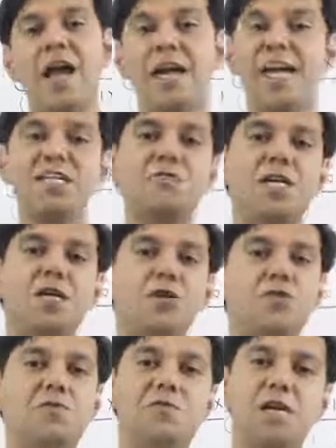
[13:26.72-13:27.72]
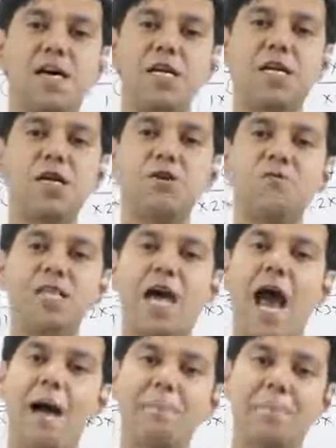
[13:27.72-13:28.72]
Next videos we will continue
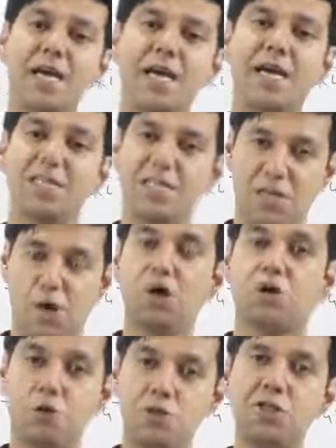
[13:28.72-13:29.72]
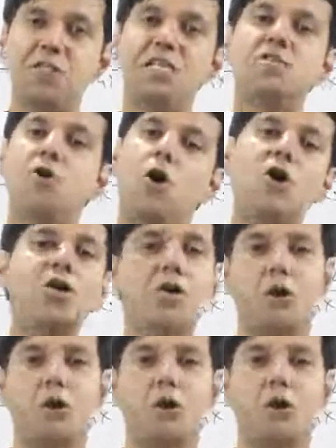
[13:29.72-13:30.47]
with application or questions on